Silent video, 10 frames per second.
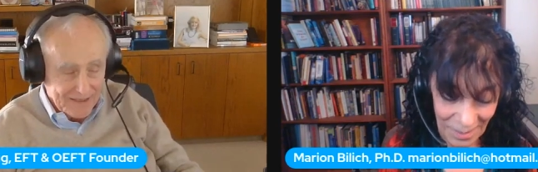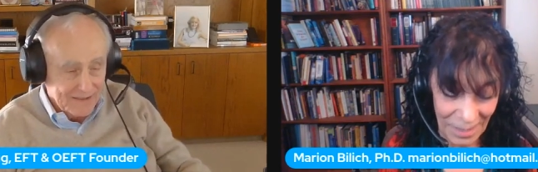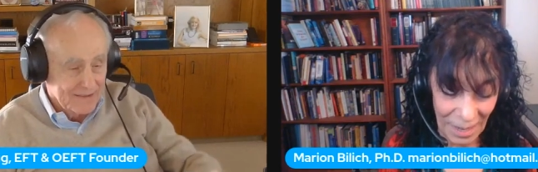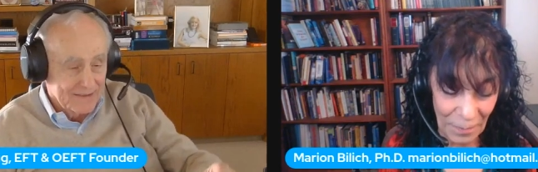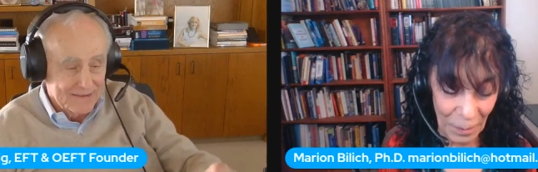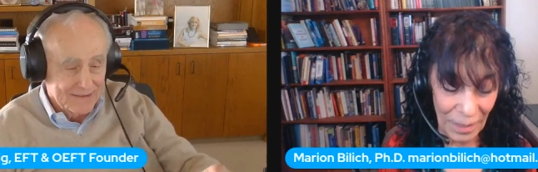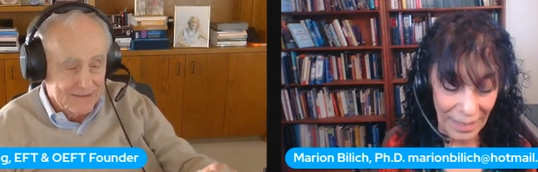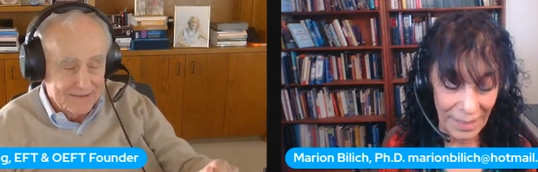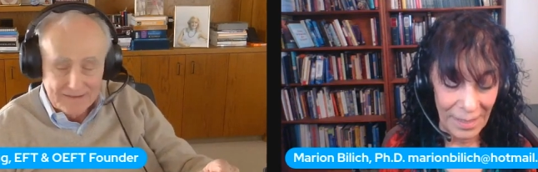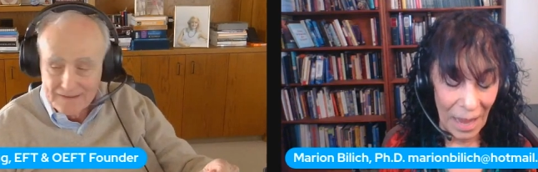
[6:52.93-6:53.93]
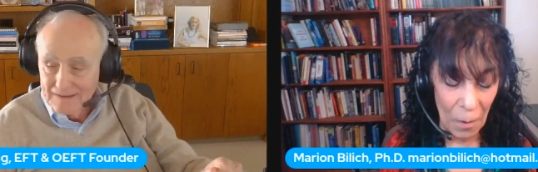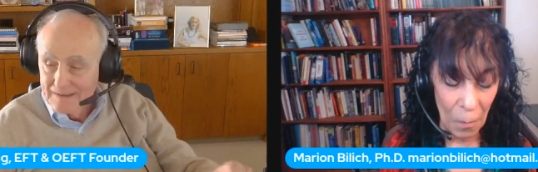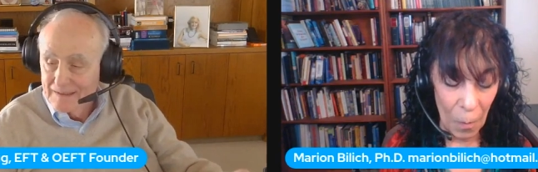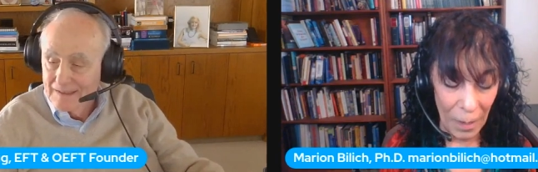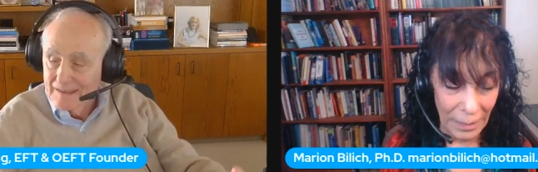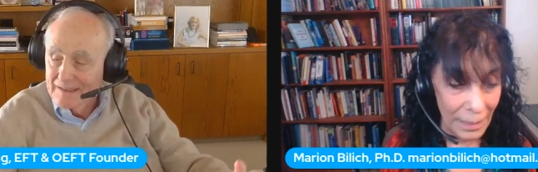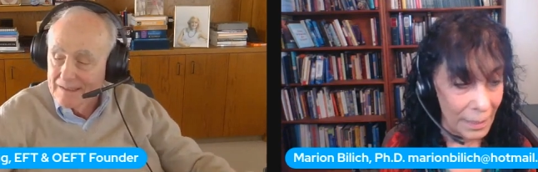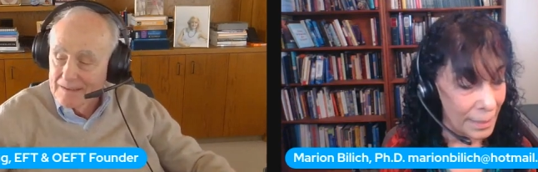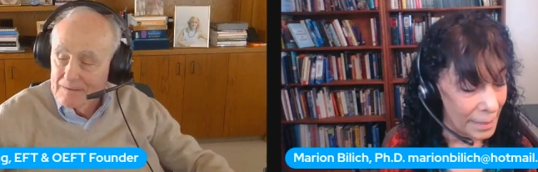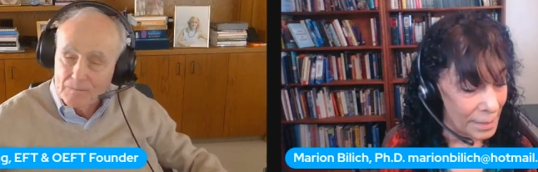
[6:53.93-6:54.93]
Speaker 1: several things. One
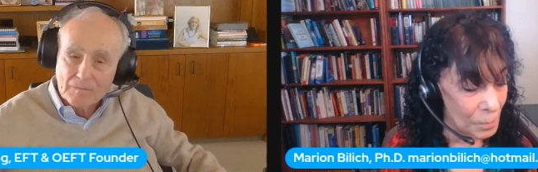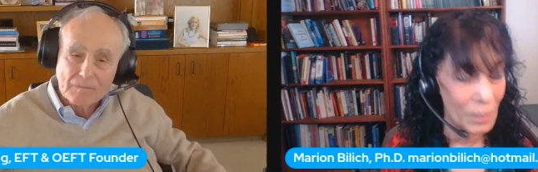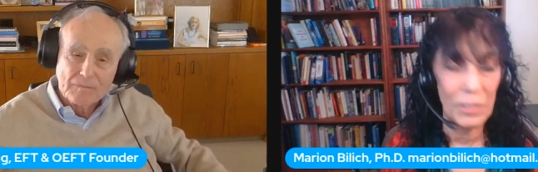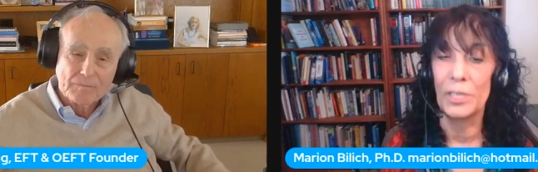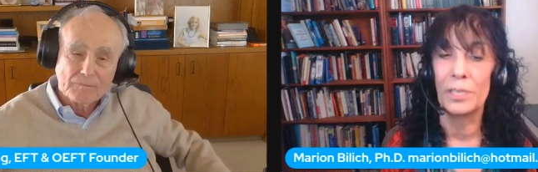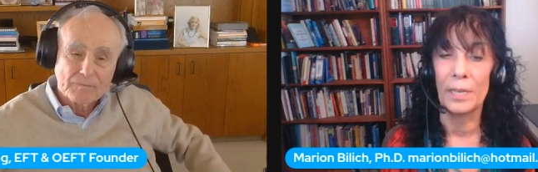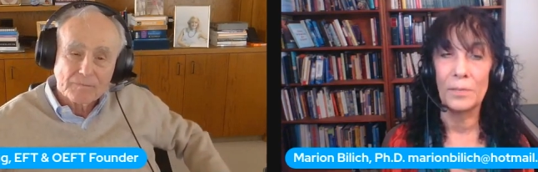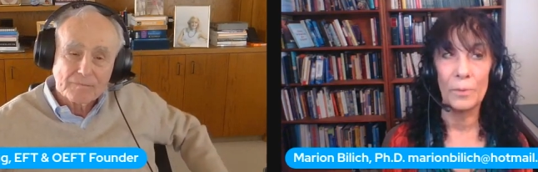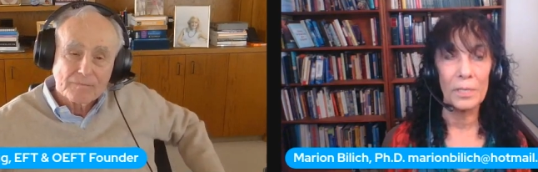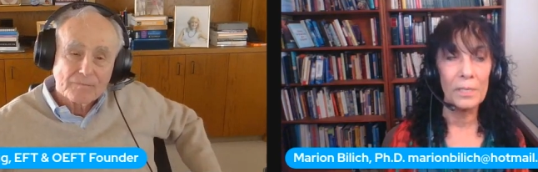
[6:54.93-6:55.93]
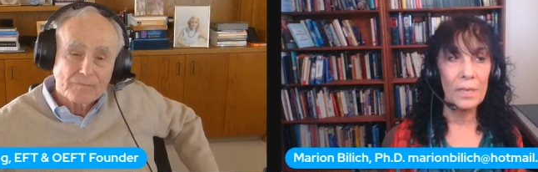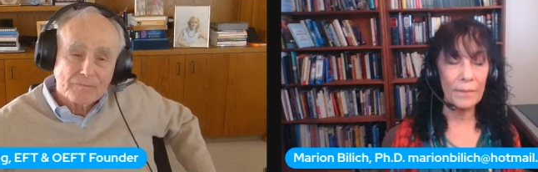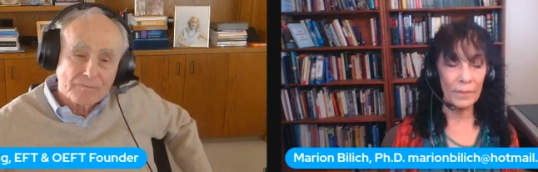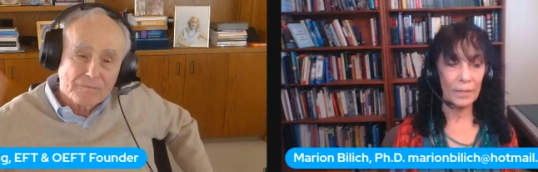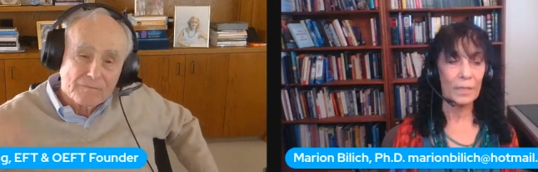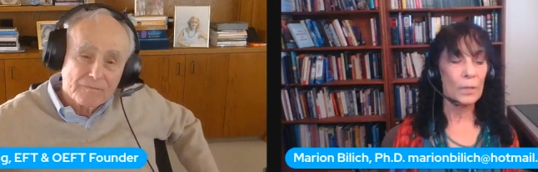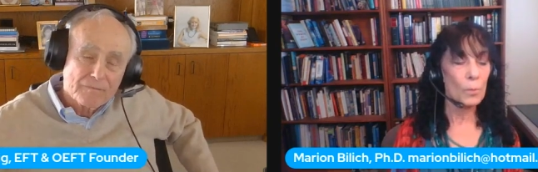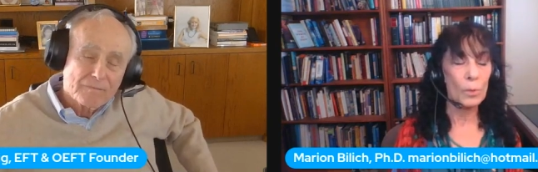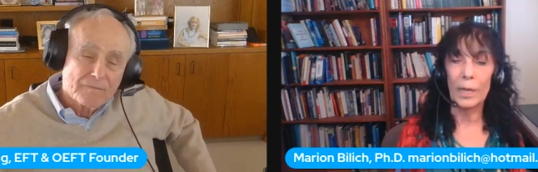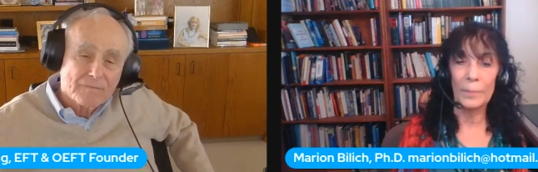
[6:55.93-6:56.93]
is what she says to us, never
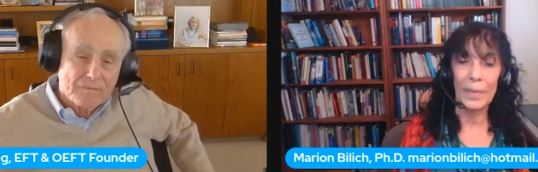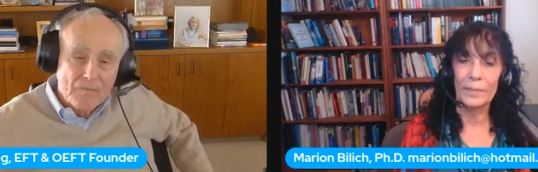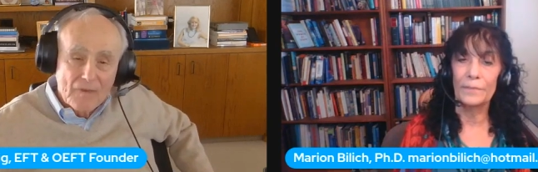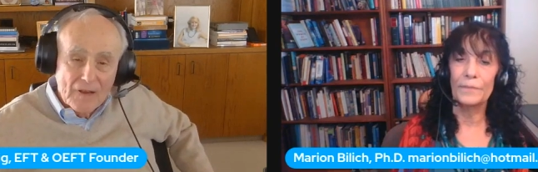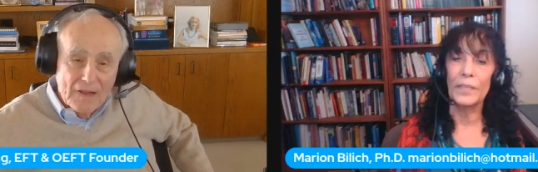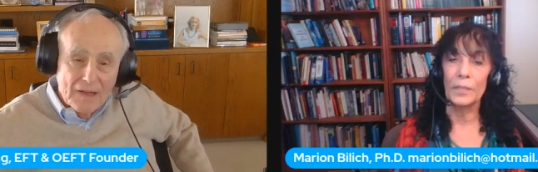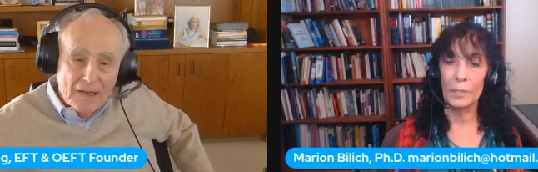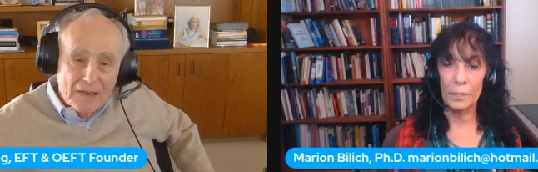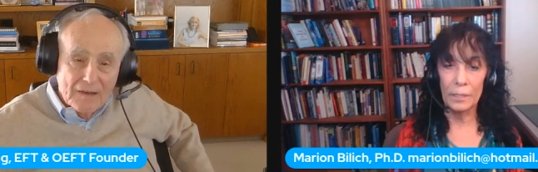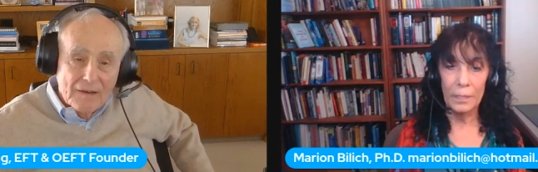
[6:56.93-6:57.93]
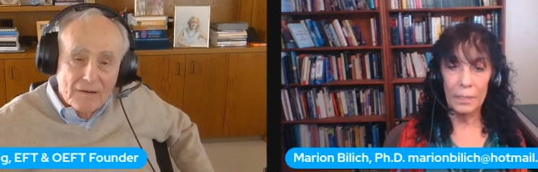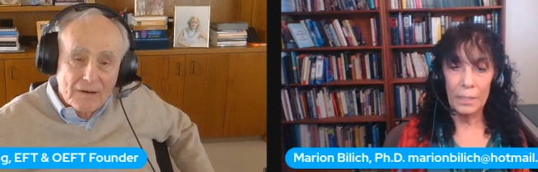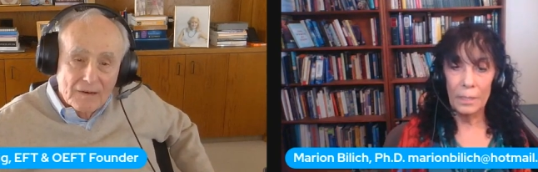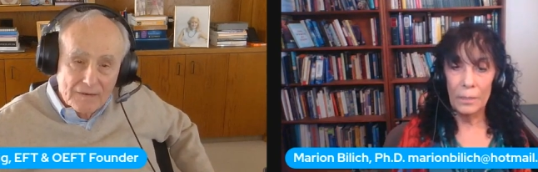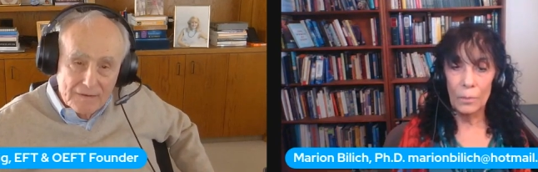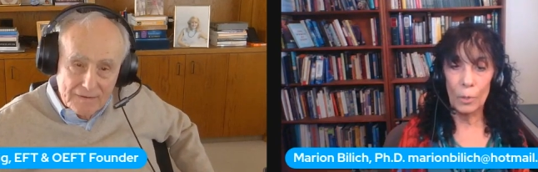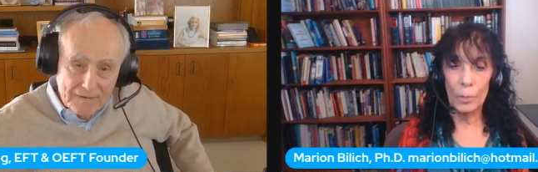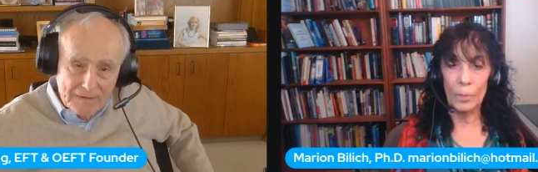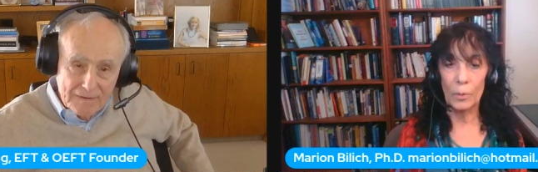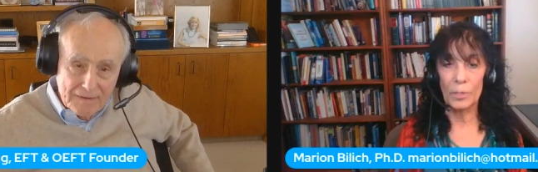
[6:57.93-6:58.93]
will come out of fear
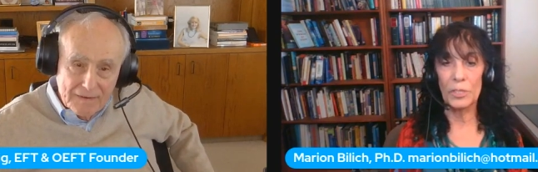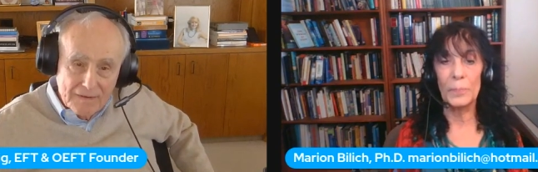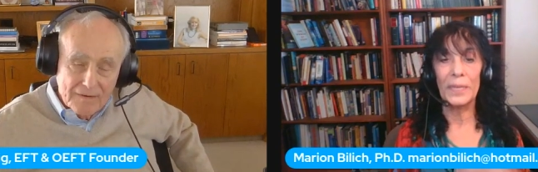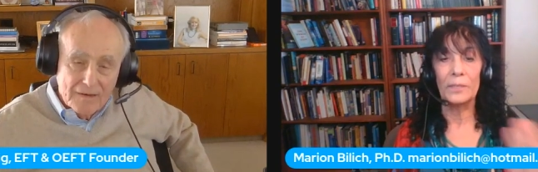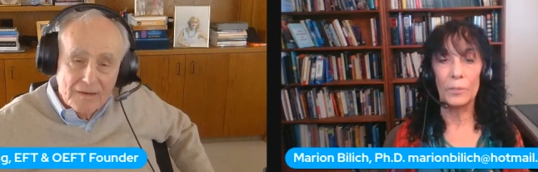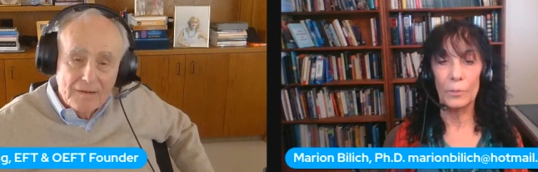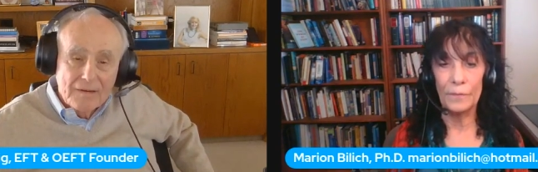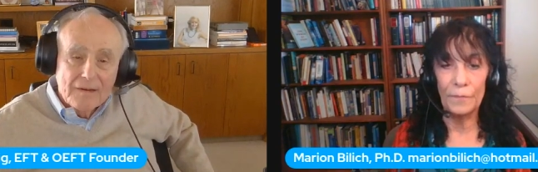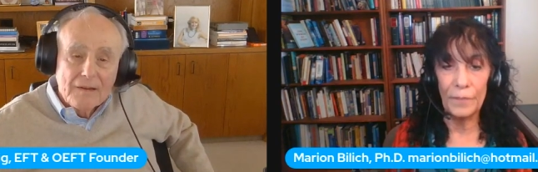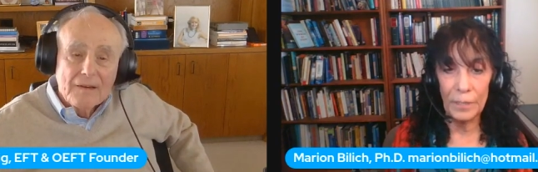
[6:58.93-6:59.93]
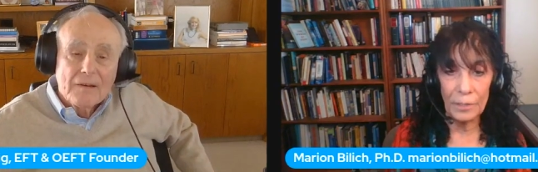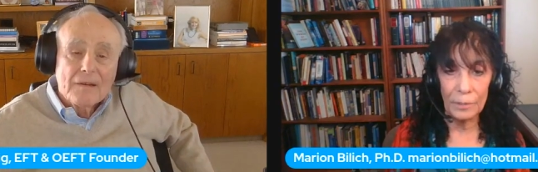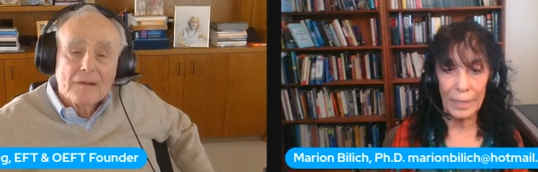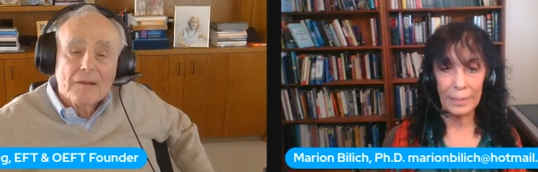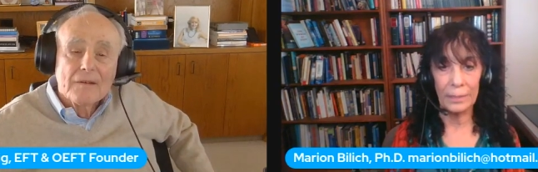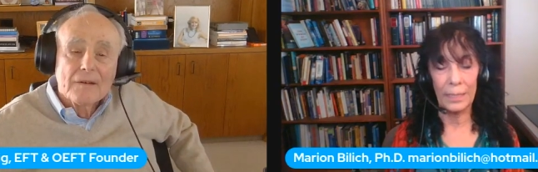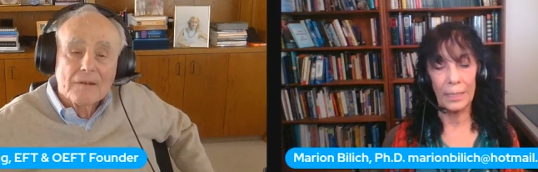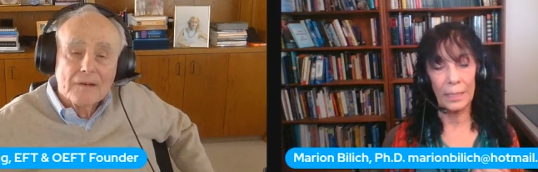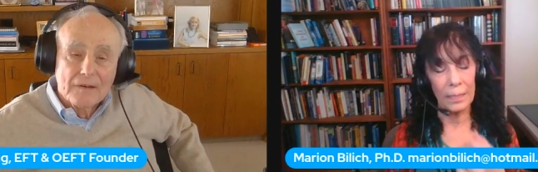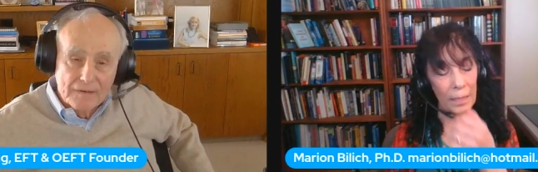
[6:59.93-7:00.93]
or speak to a fear
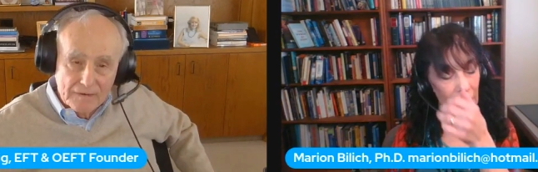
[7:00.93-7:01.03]
directly.